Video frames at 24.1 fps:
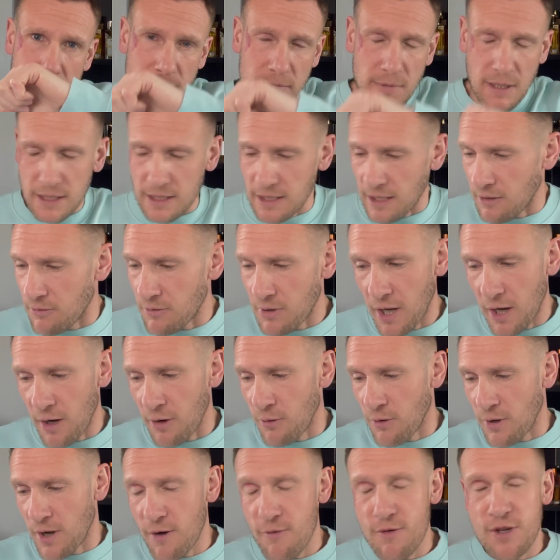I don't know.
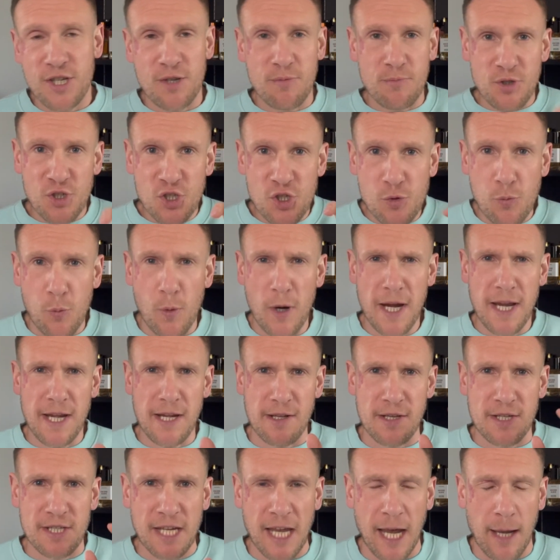There is some
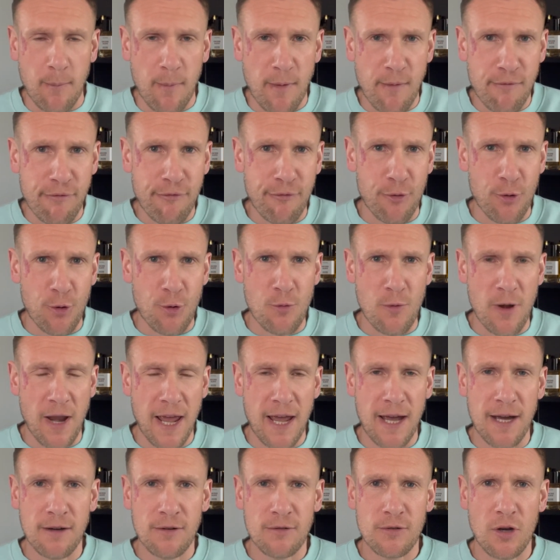sweetness coming through
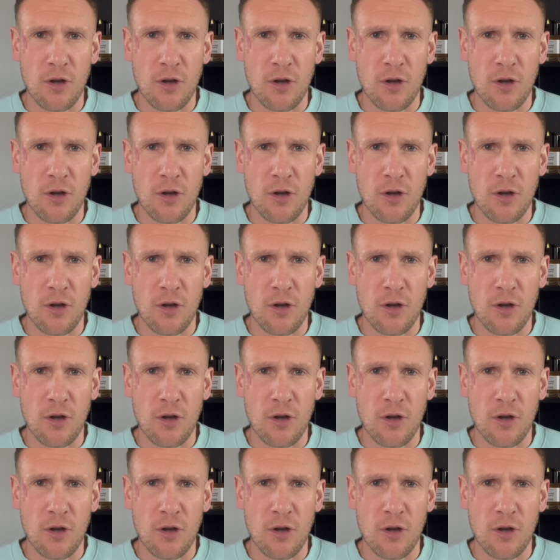now.